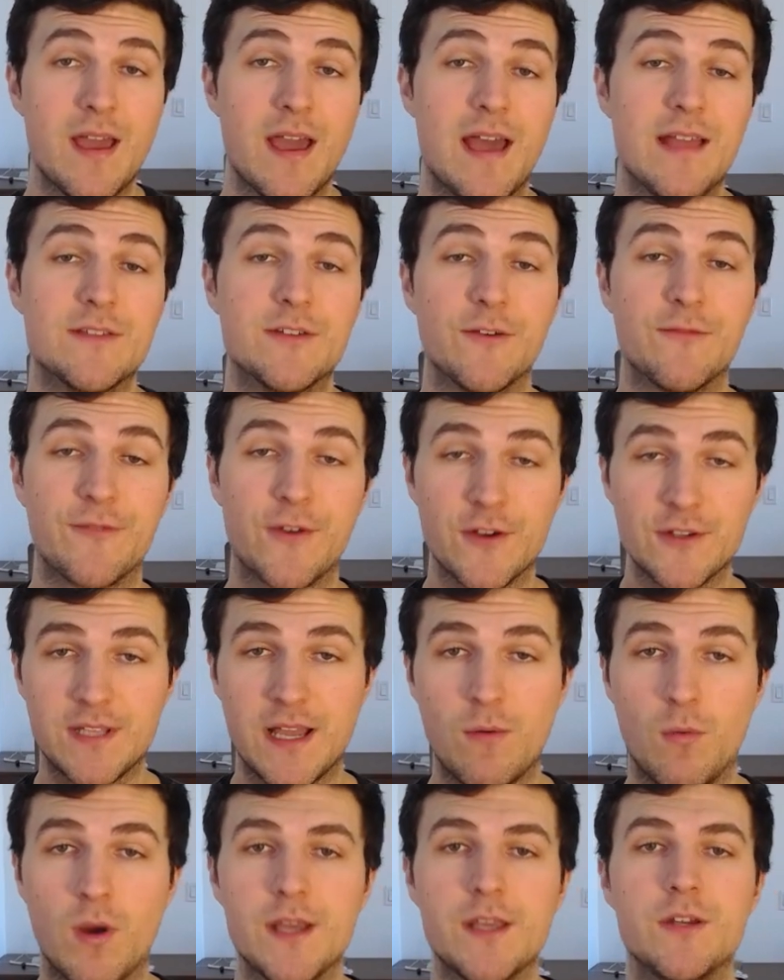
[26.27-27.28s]
And so first I
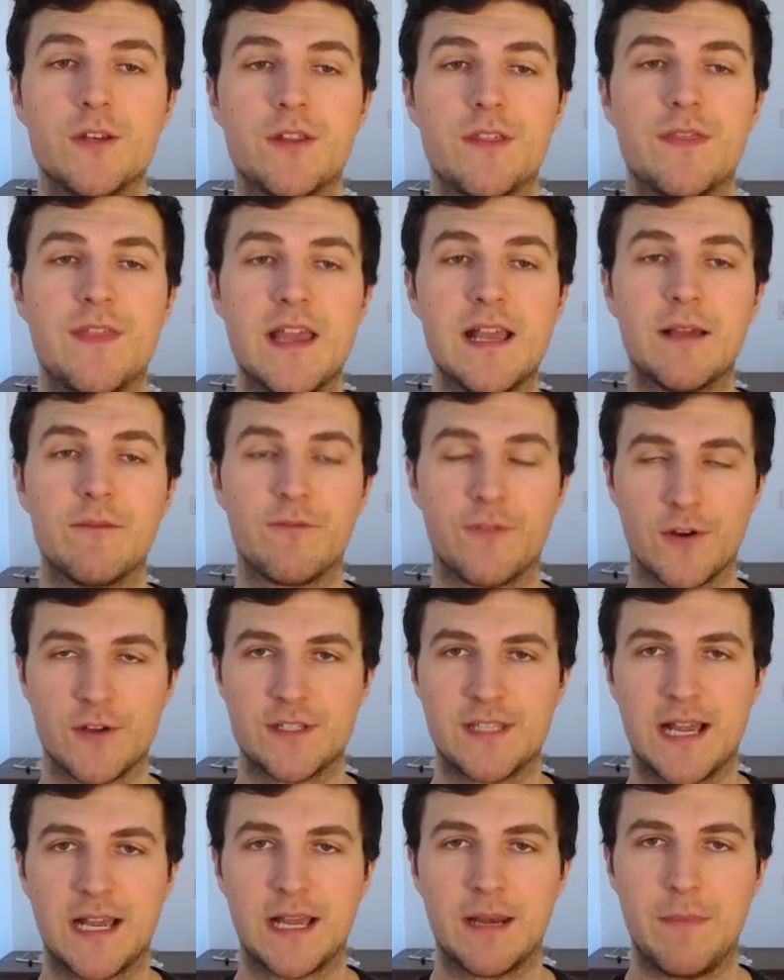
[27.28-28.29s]
want you to think for a
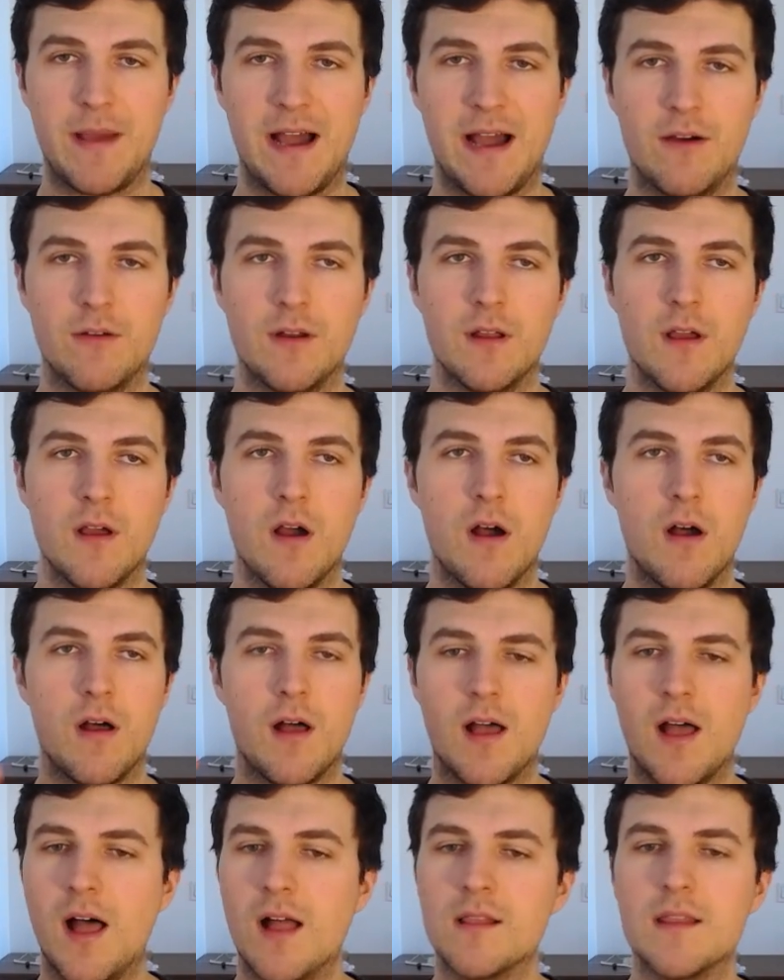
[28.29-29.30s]
second about
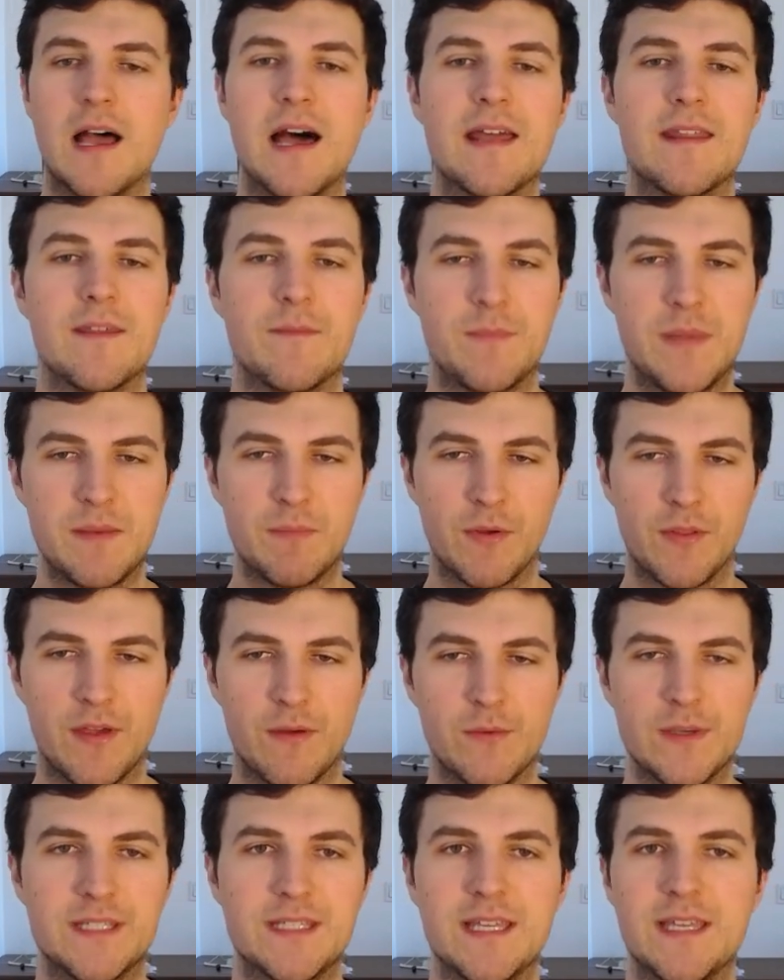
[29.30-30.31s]
a lot of the people
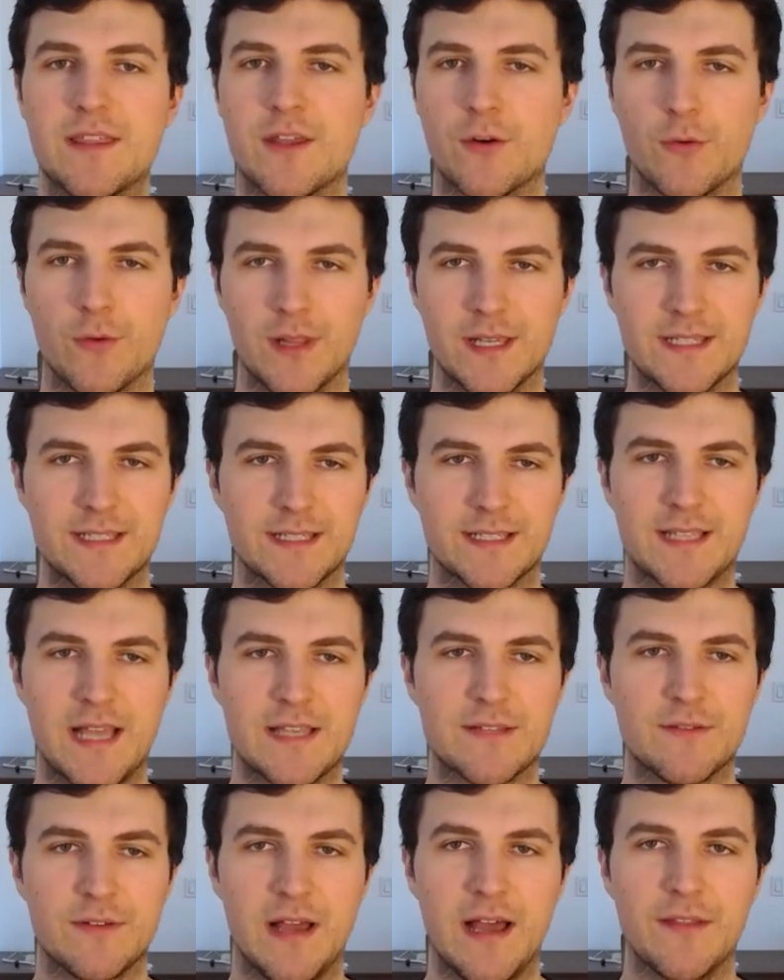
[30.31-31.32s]
that we see that are really
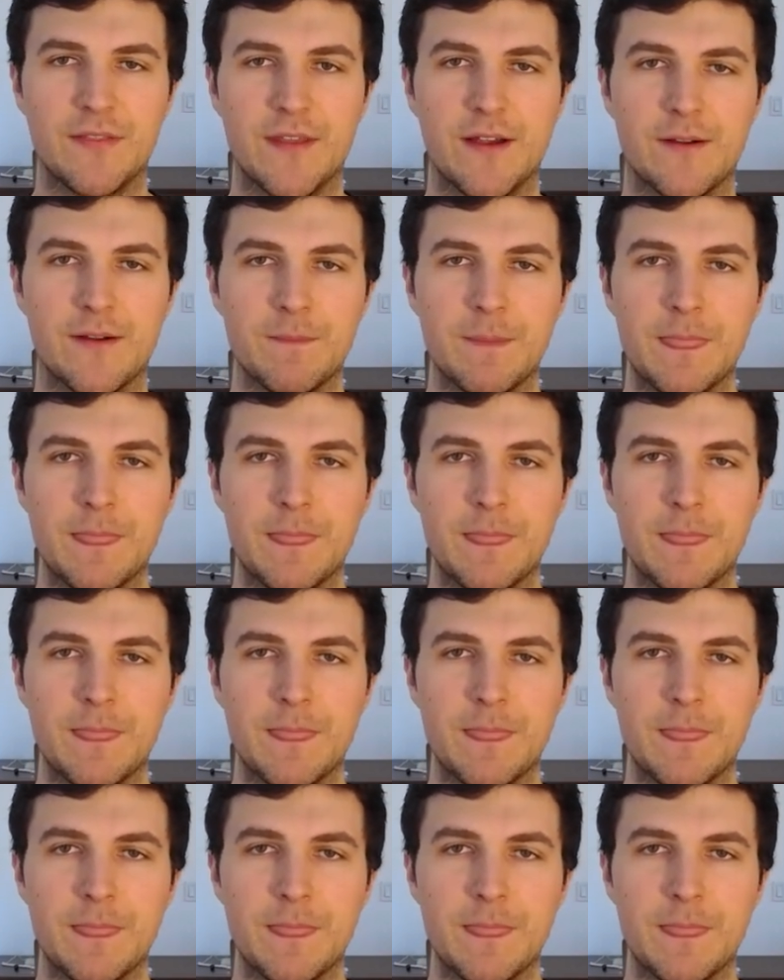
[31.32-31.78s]
successful out there.